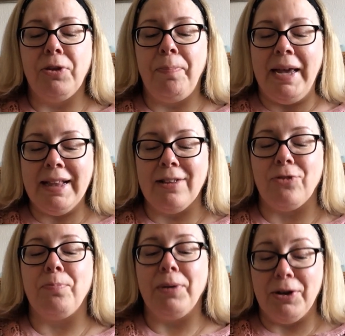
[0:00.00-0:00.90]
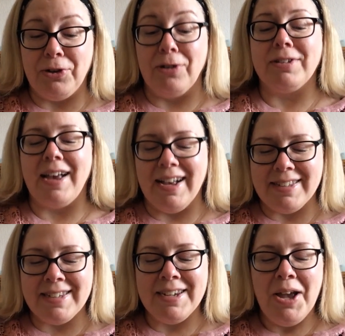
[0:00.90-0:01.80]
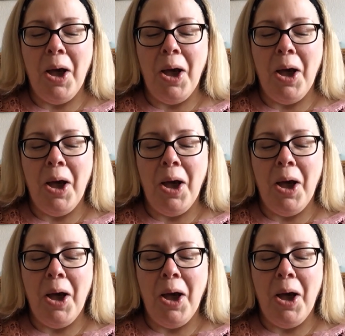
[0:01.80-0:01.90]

The beetles? Bertolt asked.